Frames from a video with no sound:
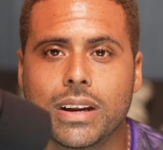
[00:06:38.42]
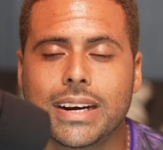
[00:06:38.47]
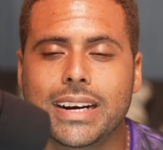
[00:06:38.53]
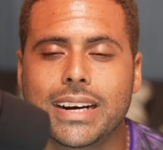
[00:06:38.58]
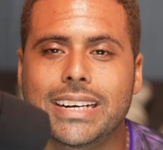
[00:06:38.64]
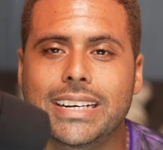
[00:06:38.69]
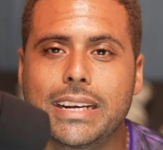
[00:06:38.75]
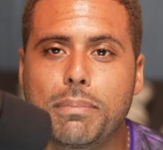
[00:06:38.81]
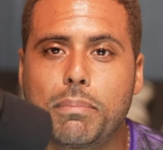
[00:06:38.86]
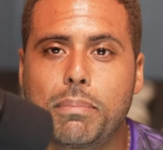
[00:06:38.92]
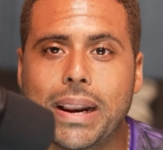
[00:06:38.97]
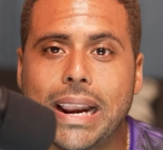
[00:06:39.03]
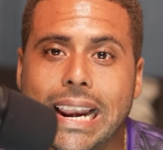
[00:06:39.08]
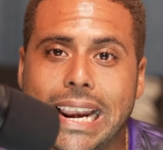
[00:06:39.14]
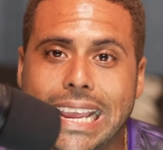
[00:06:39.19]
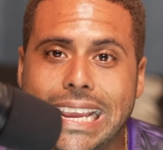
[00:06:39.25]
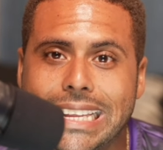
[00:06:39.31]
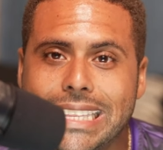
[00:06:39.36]

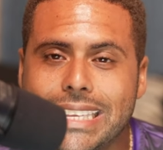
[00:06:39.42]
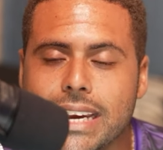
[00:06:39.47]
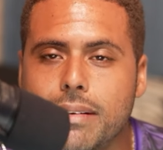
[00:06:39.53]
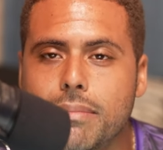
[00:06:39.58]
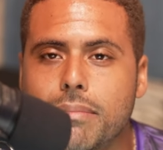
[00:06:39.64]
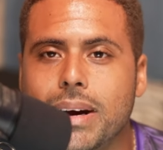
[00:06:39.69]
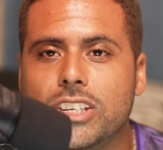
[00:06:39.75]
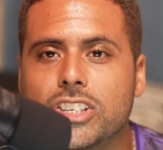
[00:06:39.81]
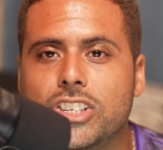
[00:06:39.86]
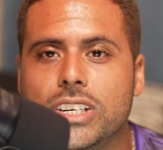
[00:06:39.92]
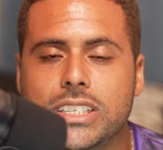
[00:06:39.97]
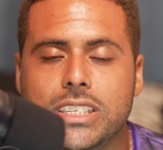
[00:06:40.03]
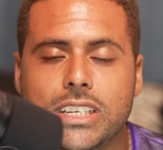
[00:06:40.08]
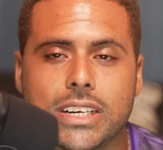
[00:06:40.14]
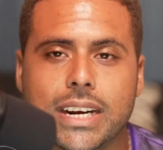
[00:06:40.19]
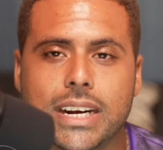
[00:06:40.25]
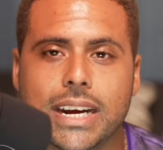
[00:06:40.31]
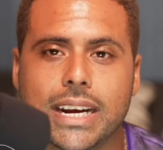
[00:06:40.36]
depleted Manchester
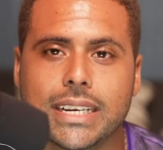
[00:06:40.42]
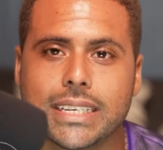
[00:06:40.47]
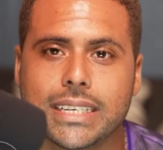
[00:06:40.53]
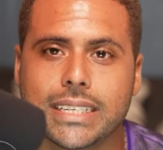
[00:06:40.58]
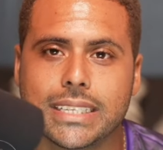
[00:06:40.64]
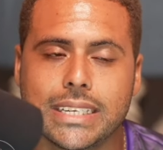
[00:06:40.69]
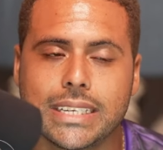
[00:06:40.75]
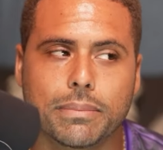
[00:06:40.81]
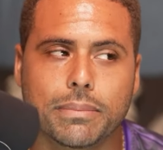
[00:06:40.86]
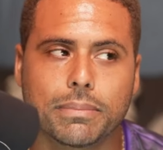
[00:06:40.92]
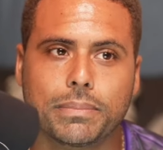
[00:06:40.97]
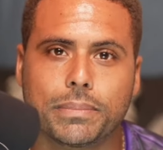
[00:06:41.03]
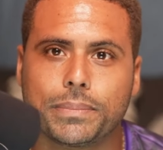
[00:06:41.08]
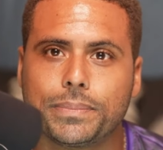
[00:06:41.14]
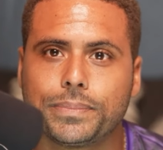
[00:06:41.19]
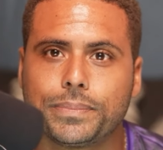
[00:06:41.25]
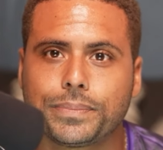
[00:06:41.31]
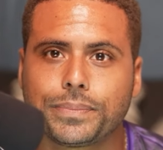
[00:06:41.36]
United team.
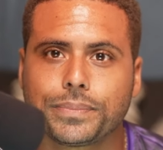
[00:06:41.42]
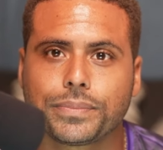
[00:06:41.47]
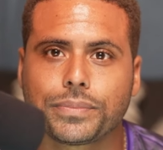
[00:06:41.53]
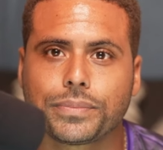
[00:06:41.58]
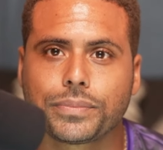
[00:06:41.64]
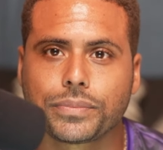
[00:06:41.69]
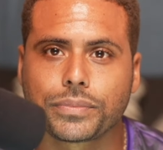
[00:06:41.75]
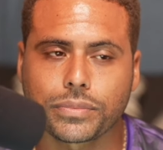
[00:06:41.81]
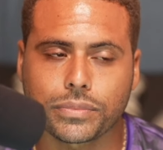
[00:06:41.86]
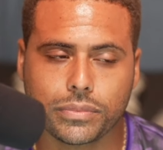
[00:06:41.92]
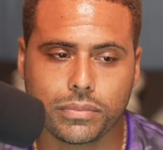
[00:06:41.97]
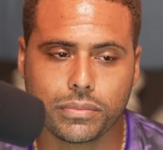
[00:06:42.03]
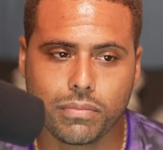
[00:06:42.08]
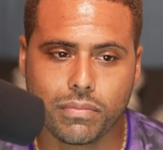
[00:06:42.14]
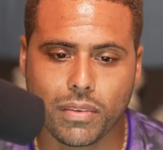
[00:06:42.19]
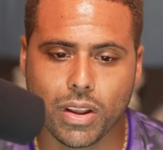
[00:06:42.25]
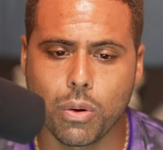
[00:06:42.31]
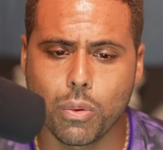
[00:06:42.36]

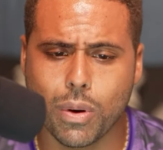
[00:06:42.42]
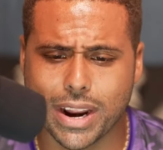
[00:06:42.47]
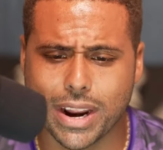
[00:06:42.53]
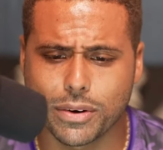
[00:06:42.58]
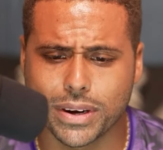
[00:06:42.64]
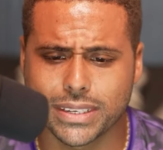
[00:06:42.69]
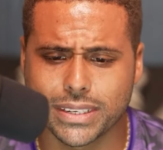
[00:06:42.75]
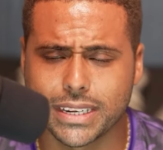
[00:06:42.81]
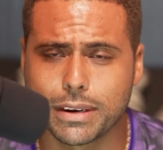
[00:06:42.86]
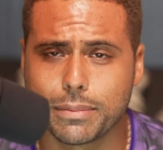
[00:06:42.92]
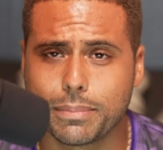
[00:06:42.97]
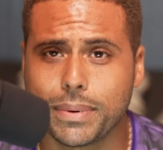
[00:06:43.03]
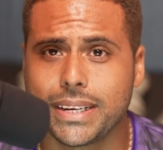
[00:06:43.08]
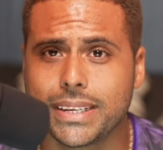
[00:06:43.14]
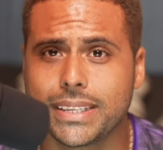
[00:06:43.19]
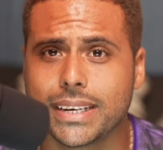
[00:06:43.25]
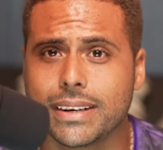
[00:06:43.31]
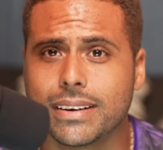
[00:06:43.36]
Why do I say
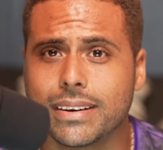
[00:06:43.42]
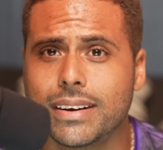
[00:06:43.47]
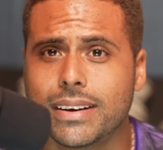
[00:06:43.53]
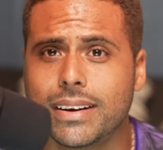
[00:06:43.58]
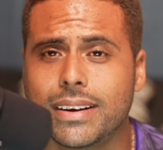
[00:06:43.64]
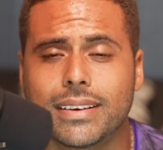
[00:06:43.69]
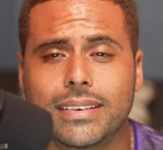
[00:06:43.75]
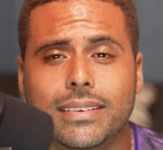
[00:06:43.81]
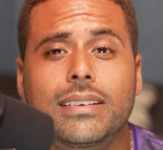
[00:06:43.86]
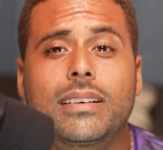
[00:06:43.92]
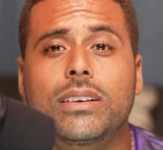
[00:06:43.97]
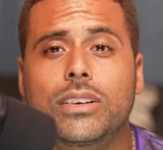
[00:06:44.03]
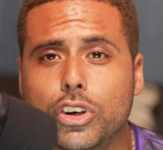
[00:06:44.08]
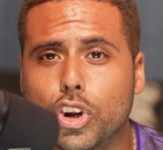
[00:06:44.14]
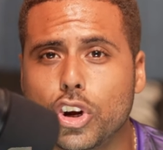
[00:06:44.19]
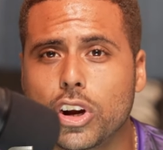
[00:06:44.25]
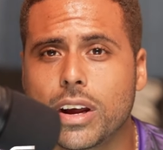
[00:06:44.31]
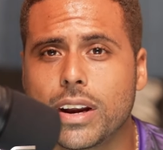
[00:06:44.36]
depleted?
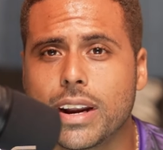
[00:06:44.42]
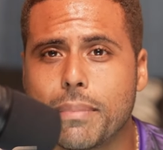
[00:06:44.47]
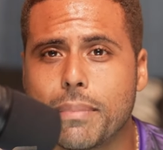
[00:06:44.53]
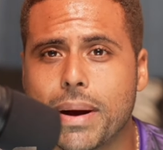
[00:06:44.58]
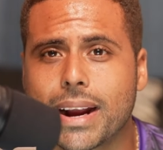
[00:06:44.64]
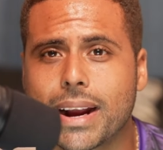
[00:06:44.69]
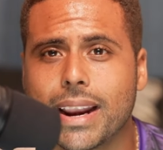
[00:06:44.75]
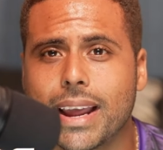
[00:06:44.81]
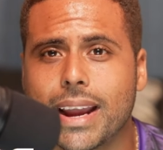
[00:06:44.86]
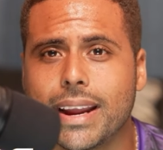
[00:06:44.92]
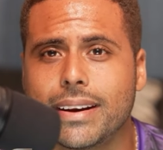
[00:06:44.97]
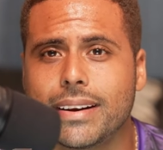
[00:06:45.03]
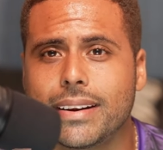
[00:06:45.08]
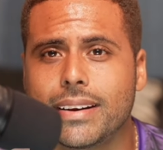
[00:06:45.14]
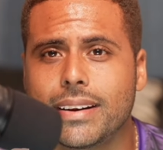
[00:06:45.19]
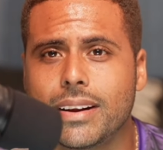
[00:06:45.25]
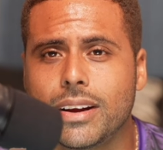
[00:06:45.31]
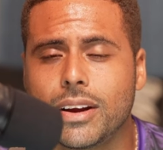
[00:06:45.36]
Look on that back line.
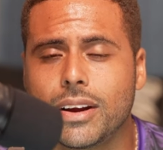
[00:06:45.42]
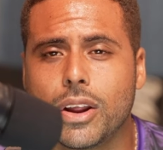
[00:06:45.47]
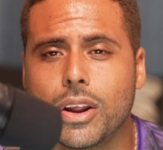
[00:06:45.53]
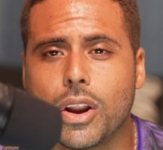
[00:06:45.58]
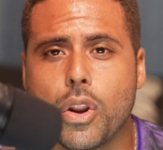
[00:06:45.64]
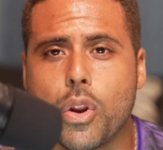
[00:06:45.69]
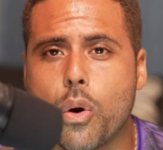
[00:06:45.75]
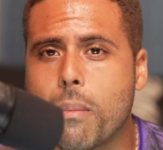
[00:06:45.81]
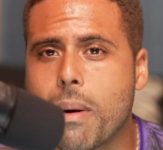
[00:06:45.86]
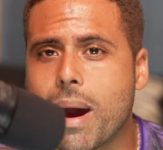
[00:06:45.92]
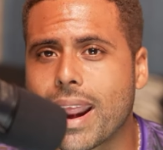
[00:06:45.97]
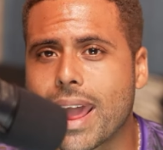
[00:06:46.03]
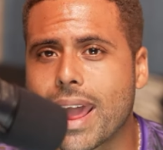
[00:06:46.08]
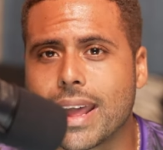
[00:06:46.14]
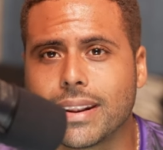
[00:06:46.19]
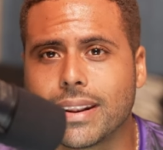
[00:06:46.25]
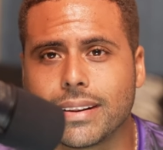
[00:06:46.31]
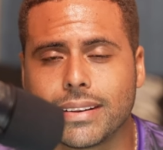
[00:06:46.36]
No
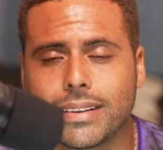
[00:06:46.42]
Baran.